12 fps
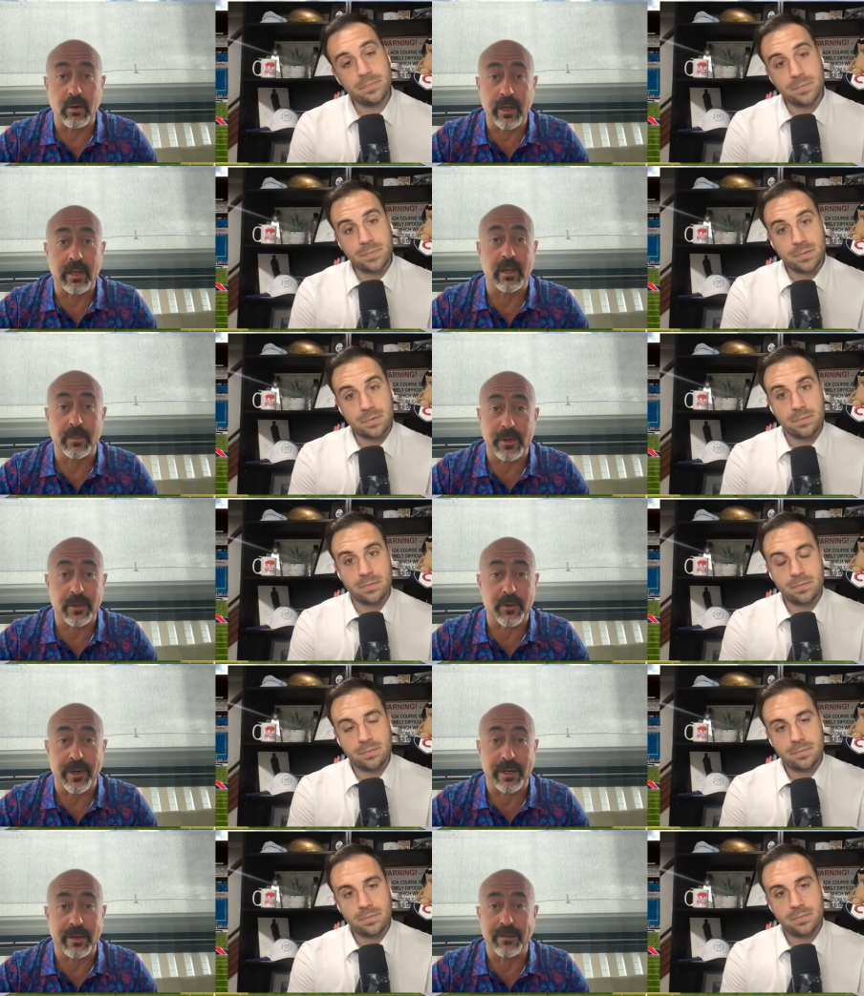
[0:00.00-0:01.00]
Speaker 1: he could have been
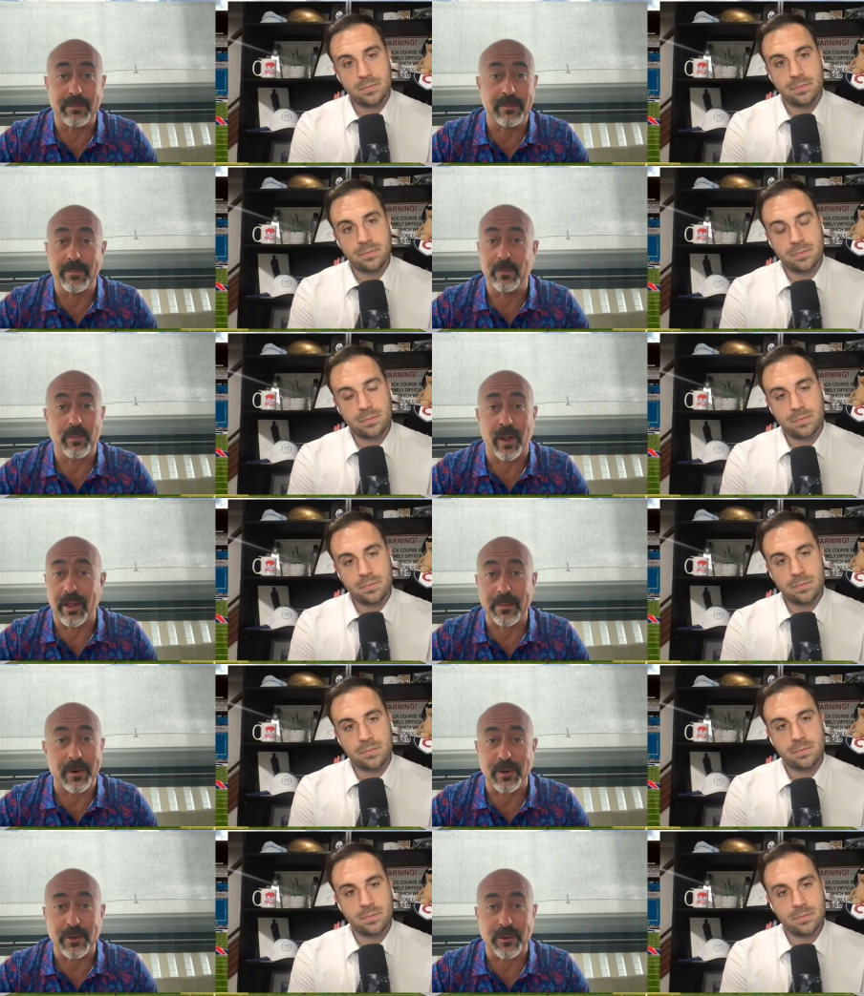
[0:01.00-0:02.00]
traded while I'm
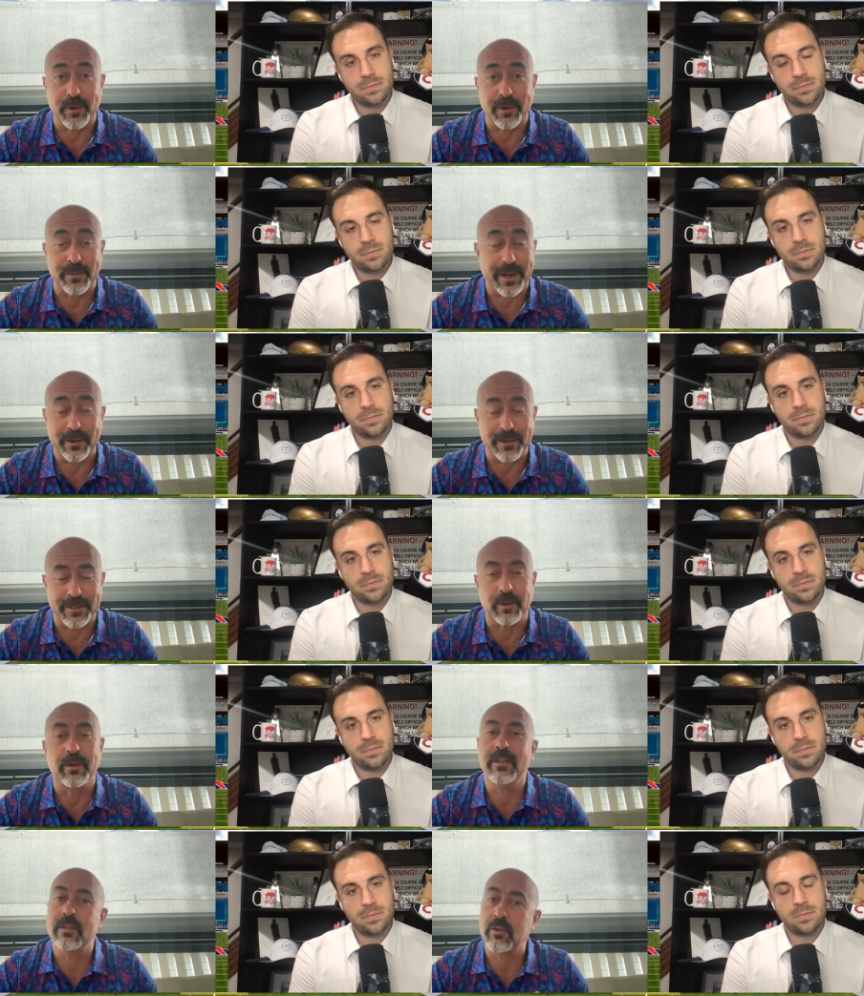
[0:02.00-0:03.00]
in Australia, but I don't think so.
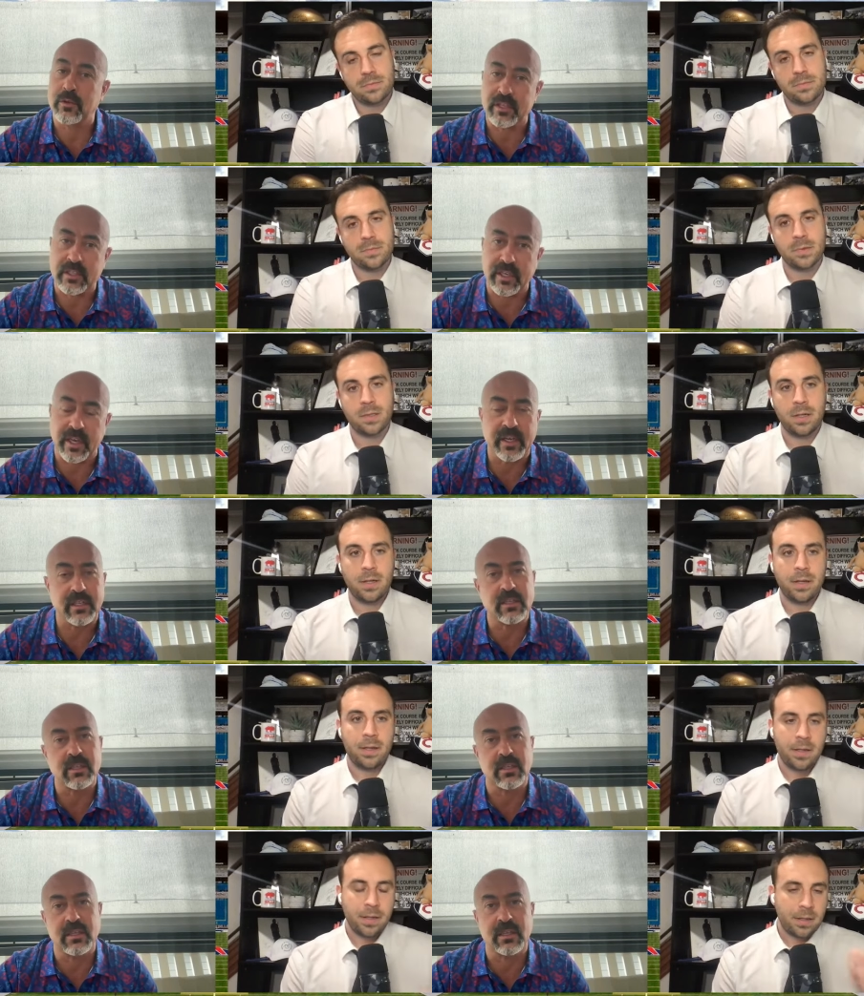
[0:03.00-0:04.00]
Do you think Tee
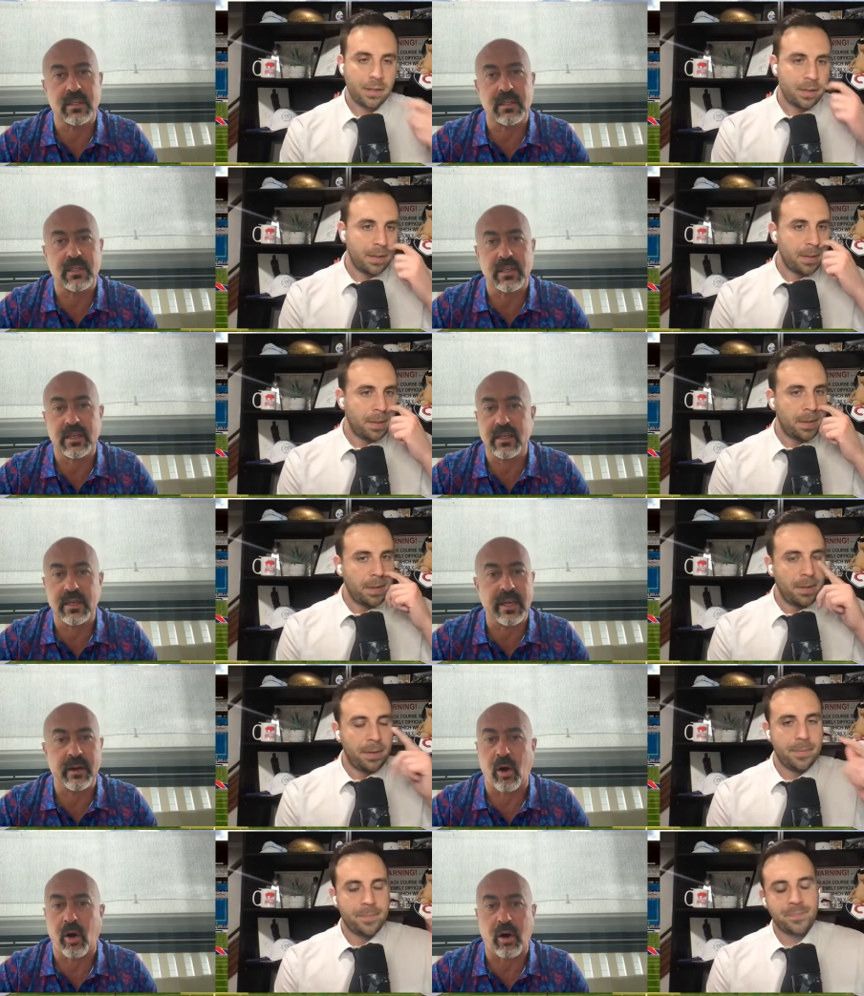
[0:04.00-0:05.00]
Higgins is
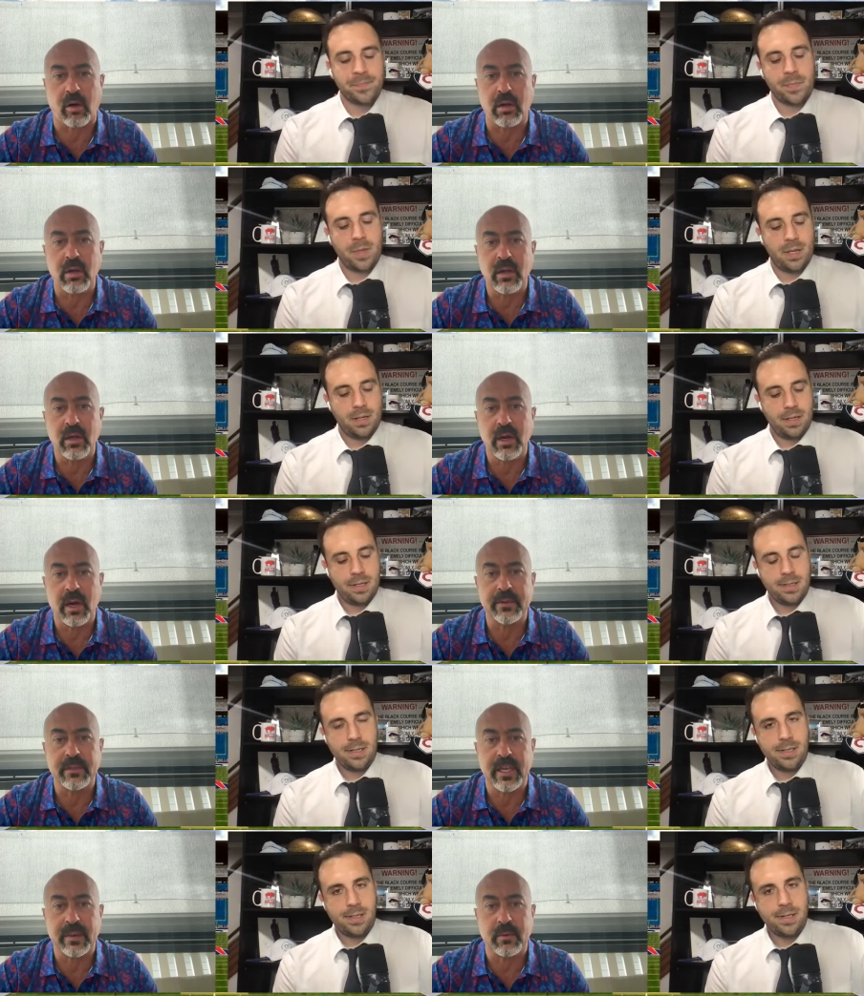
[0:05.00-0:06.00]
at all on
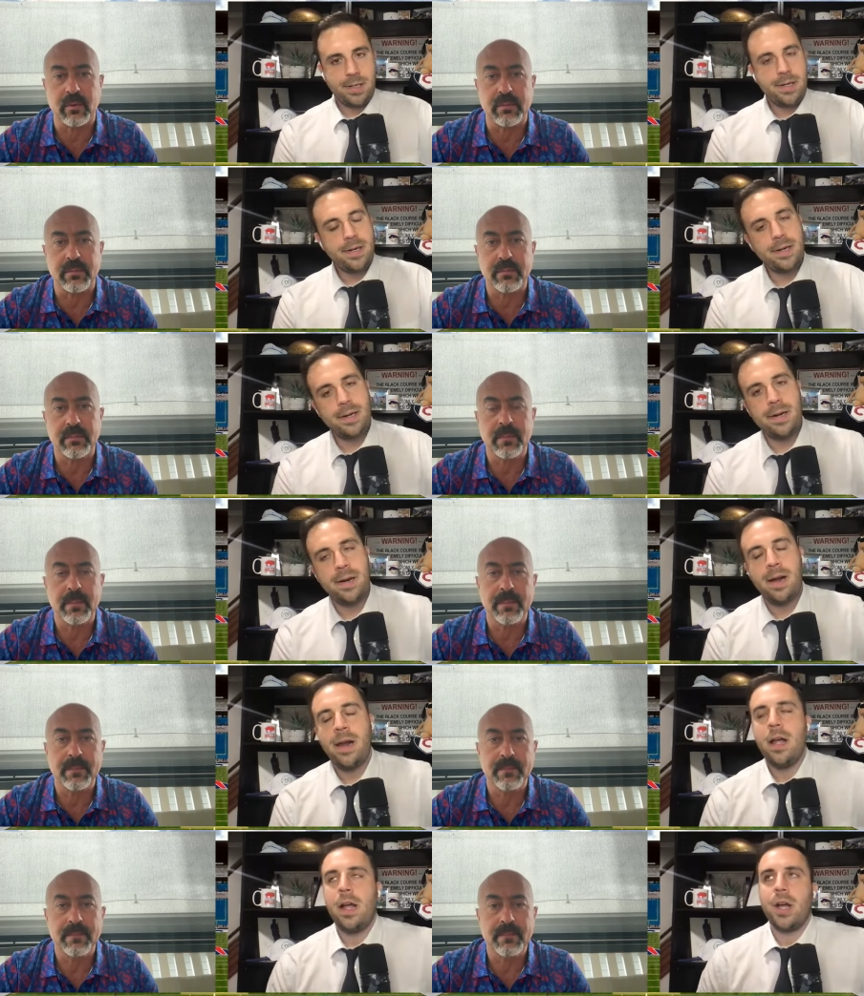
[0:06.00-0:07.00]
the
Speaker 2: table?
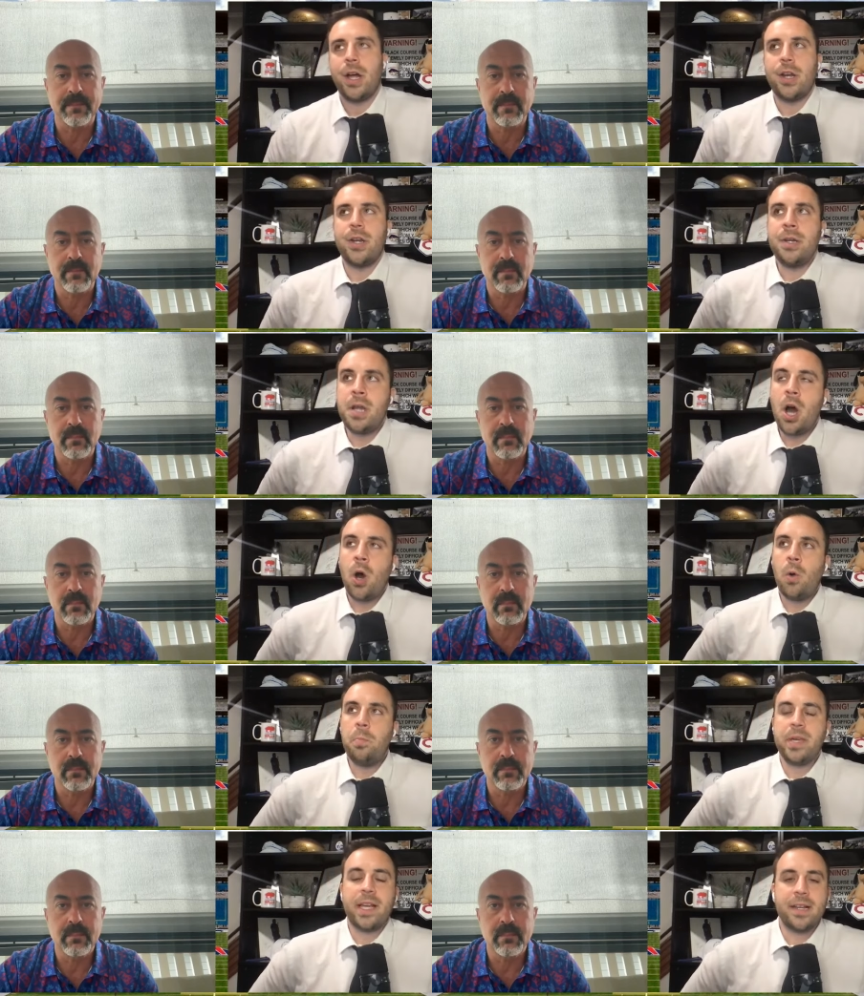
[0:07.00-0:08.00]

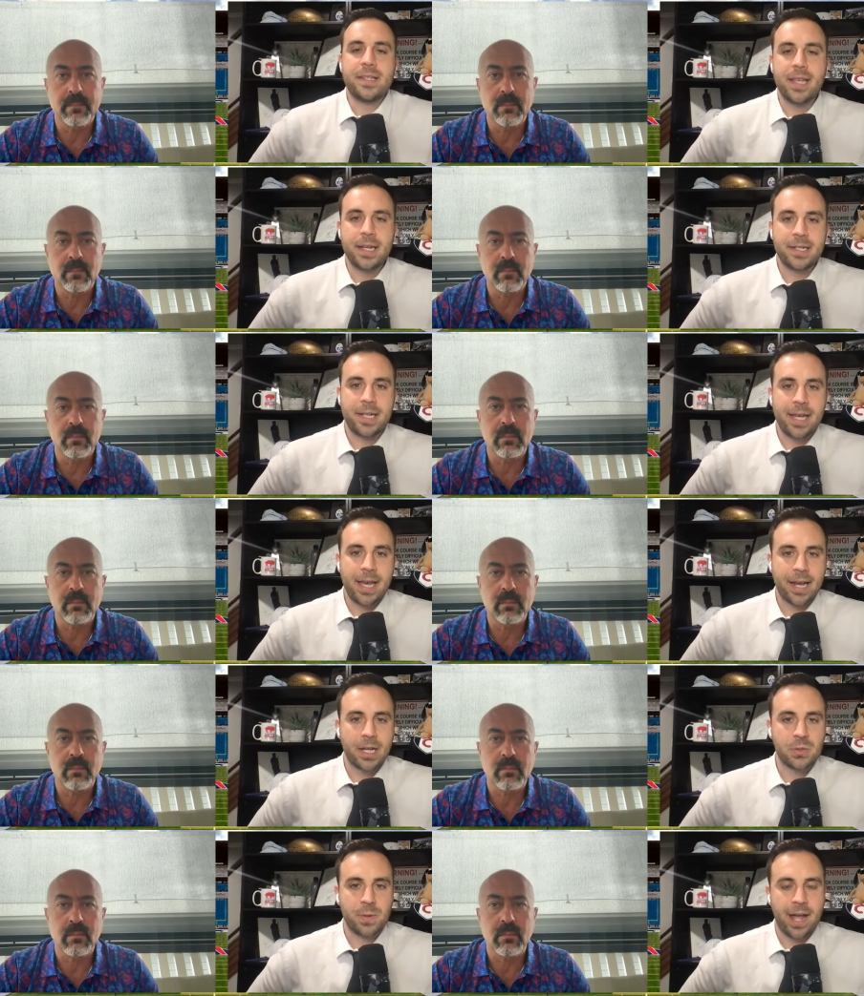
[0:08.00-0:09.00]
No, because then Tee
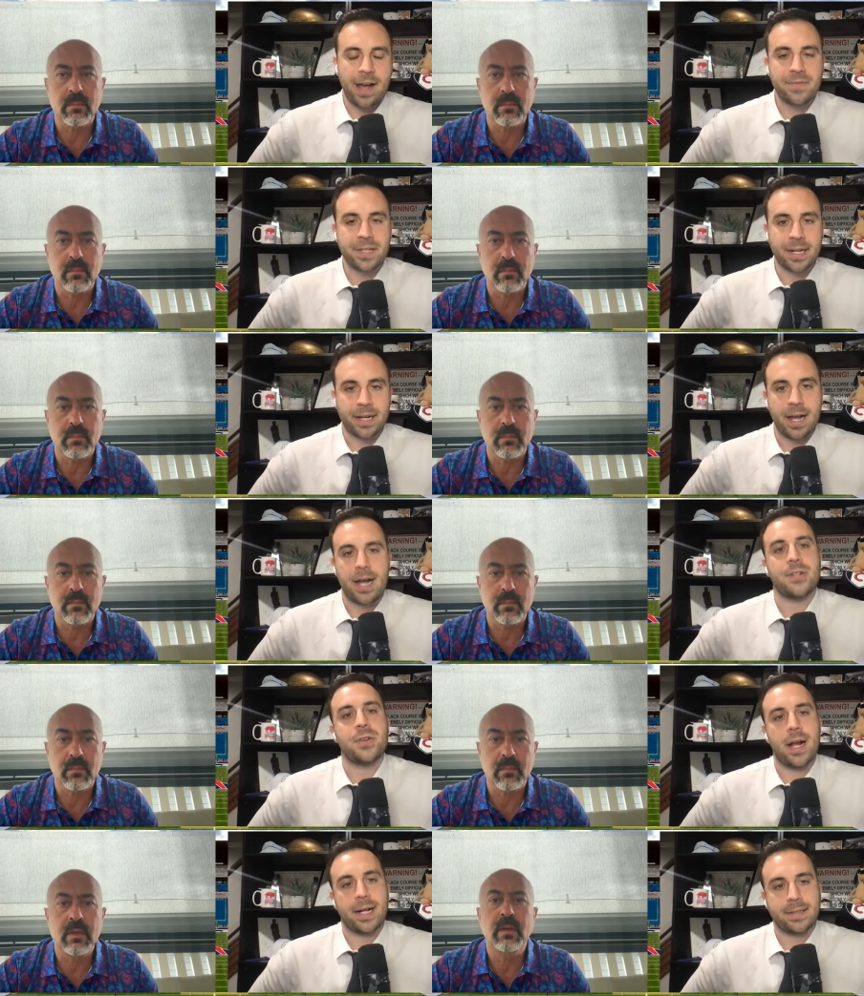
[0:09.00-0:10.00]
Higgins would have to get a
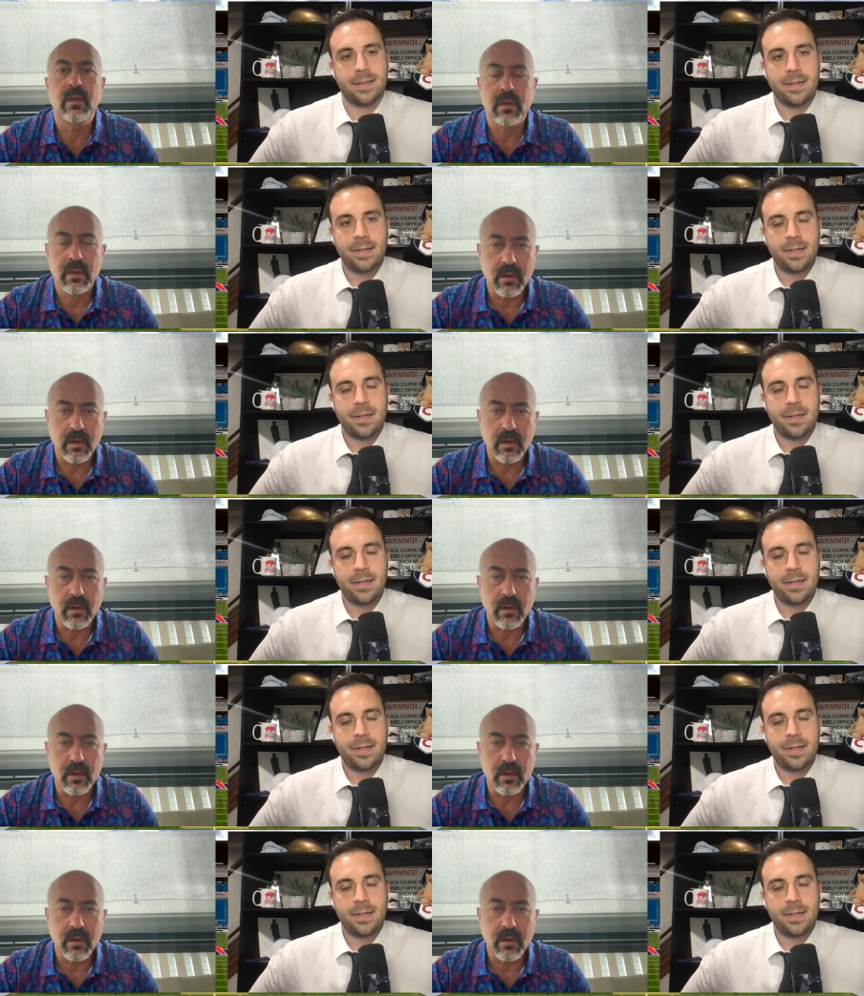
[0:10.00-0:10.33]
contract.